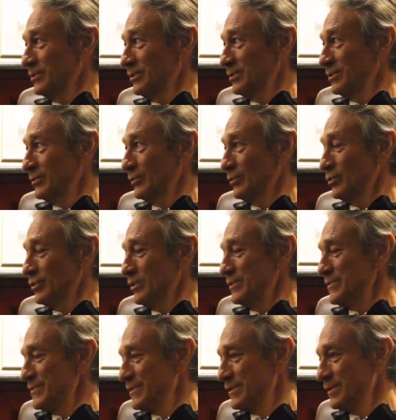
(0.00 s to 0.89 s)
um, you
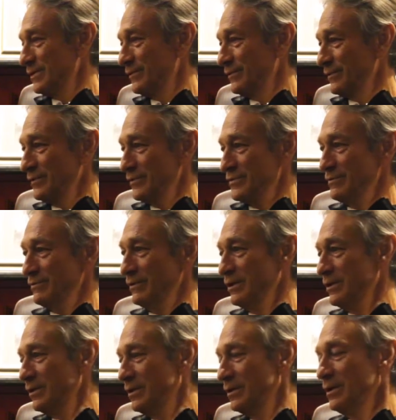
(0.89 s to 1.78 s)
can see that it's a
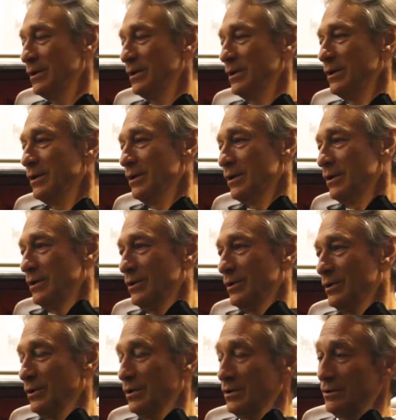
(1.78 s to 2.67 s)
very
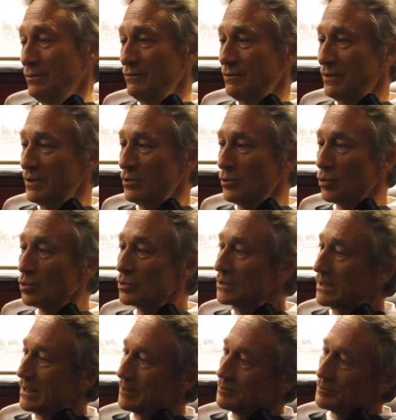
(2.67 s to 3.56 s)
uh, very
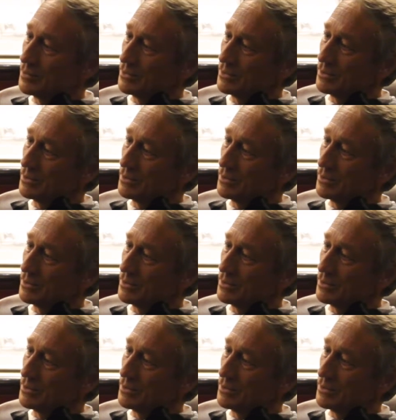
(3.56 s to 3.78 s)
old club.